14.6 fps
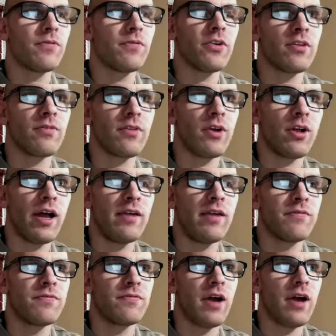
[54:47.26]
first of all,
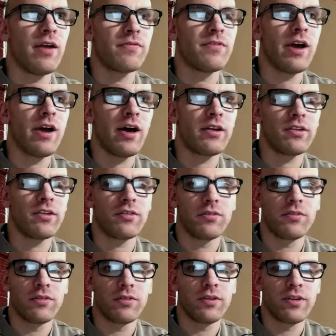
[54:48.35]
I've not
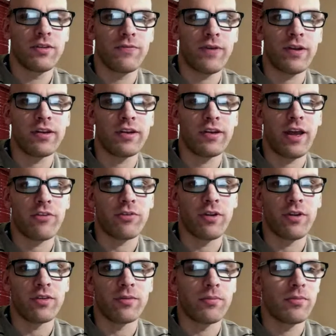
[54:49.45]
defended
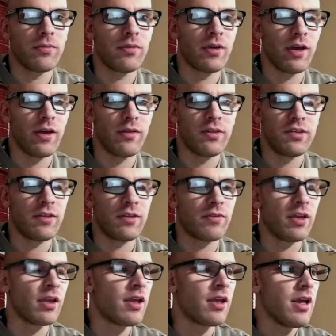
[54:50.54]
naturalism this
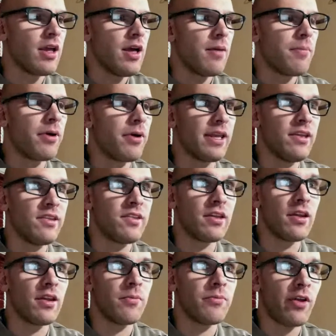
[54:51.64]
evening, but is
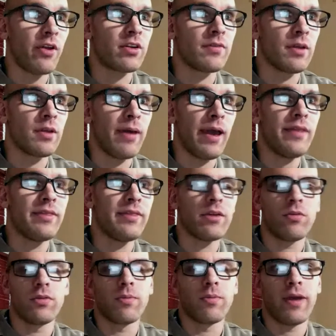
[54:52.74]
it objectively bad?
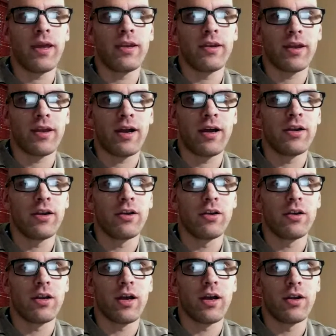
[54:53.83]
That'll depend on
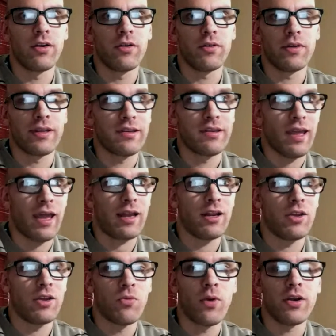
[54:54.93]

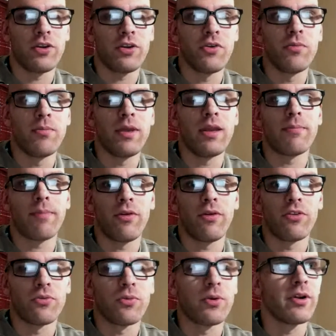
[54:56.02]
exactly what you mean by
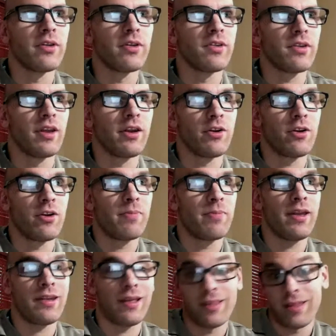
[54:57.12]
those words, and it'll
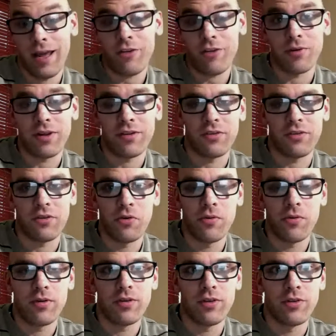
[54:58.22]
depend on the naturalist
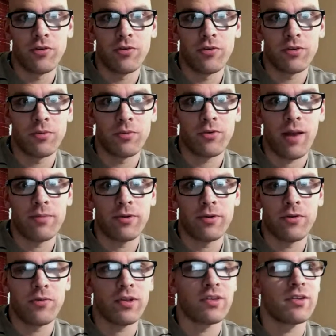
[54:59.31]
you subscribe to,
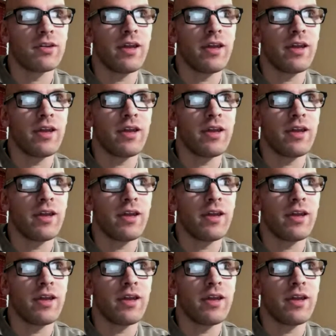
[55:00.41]
because